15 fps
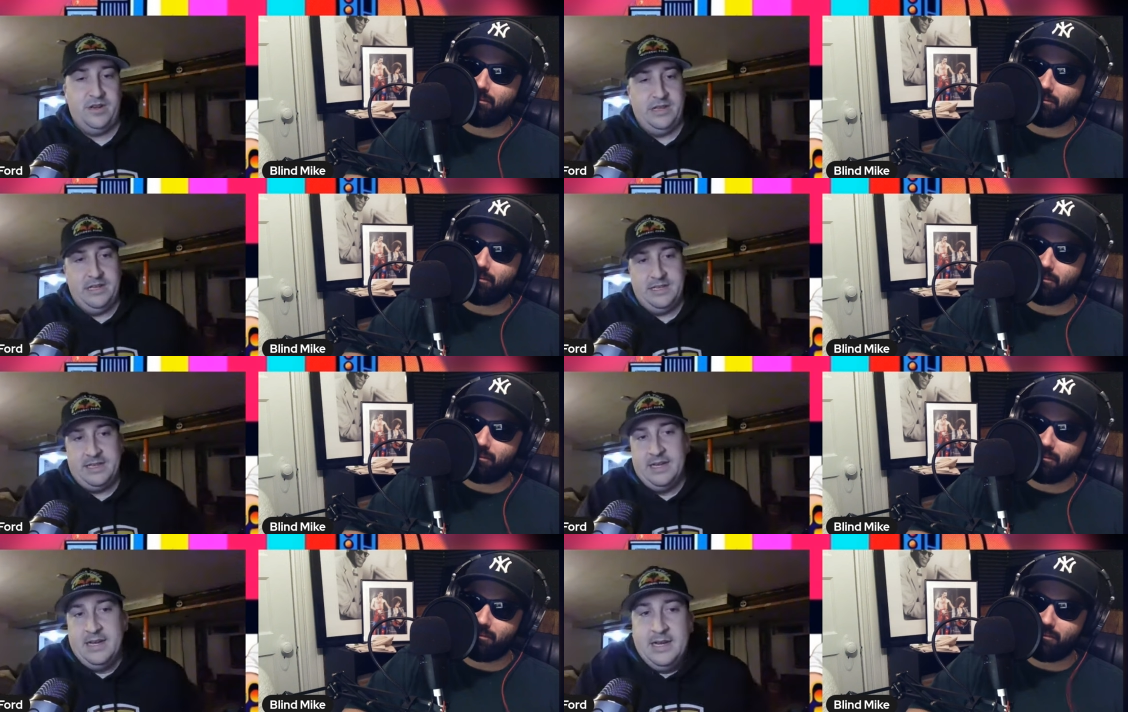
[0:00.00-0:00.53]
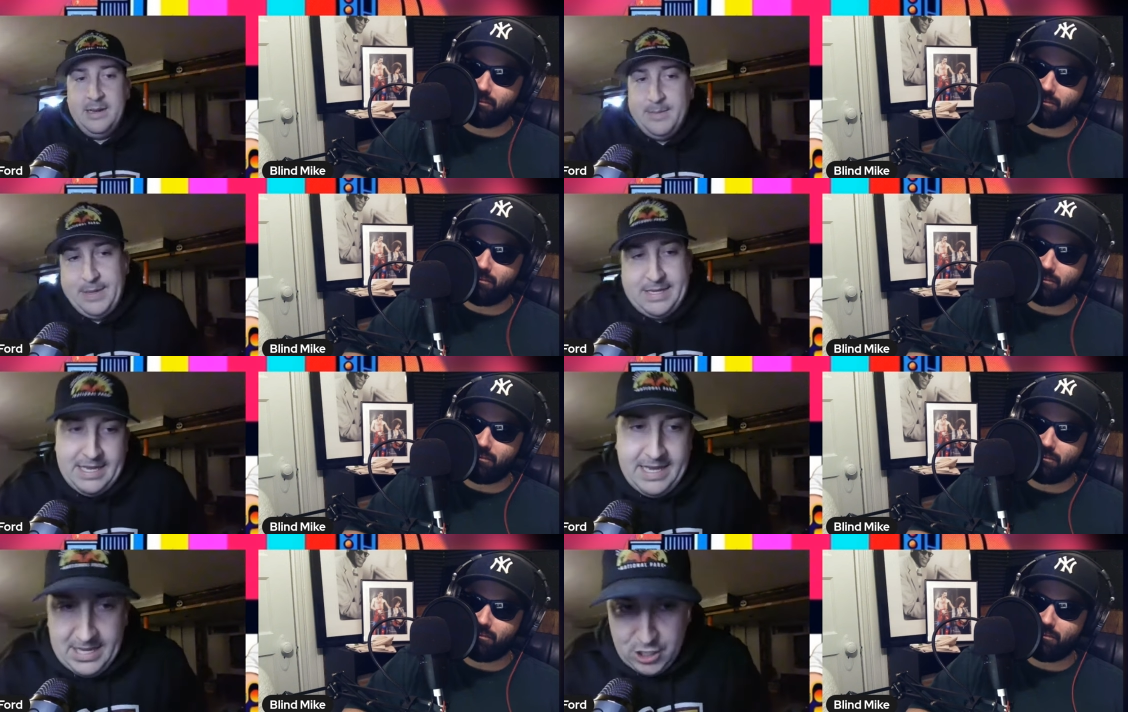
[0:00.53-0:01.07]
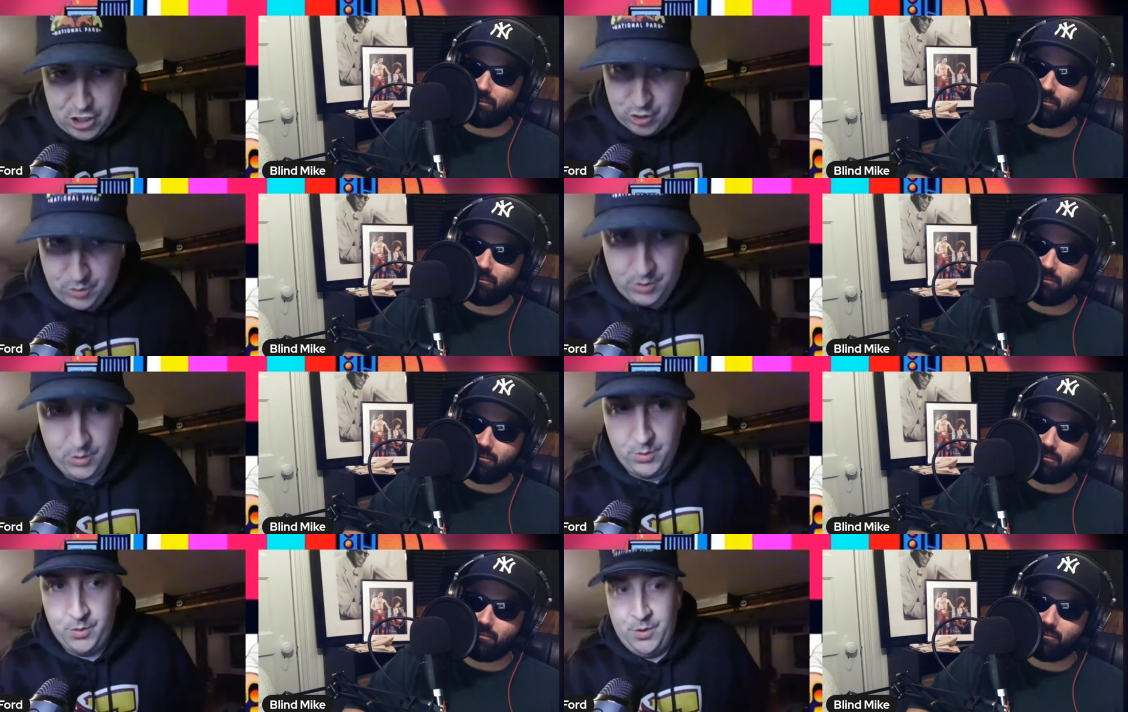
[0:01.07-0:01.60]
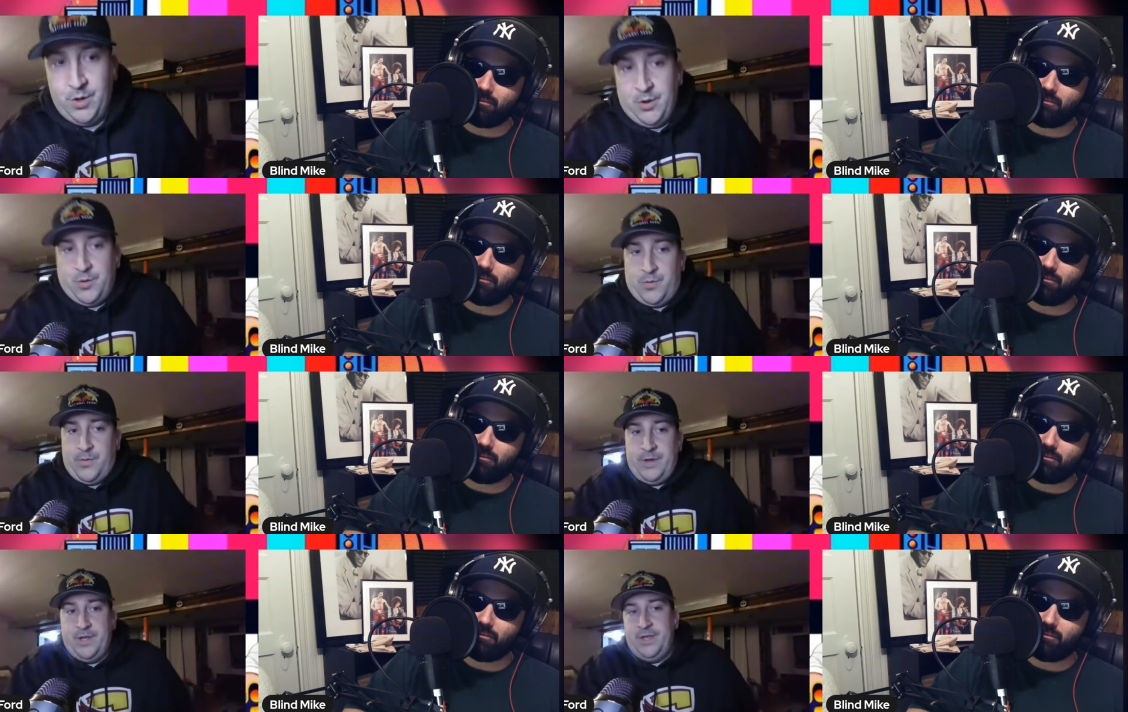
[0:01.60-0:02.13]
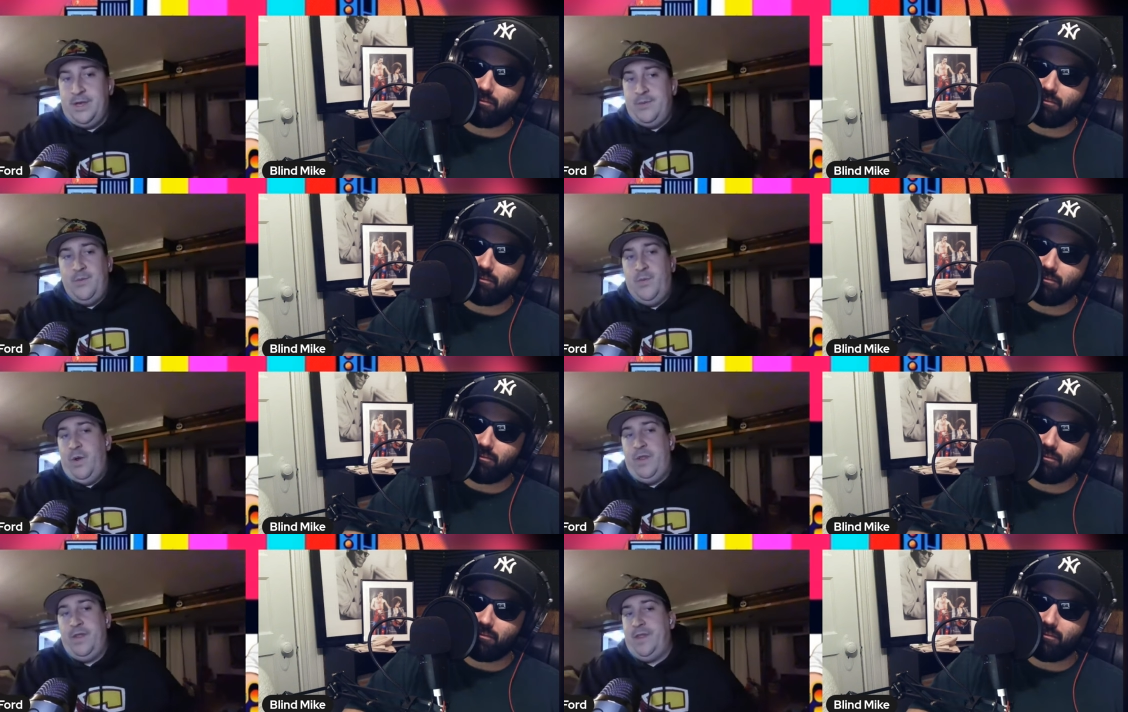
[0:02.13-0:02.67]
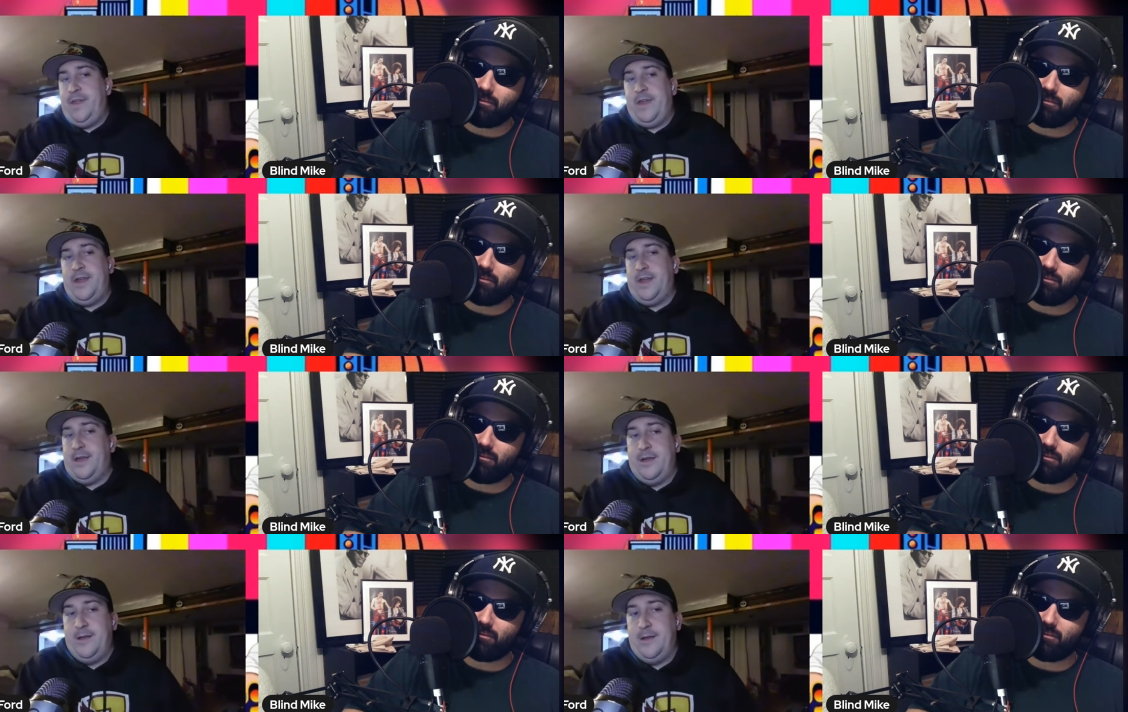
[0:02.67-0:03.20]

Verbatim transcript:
Speaker 1: it is. But to each their own, really. One thing,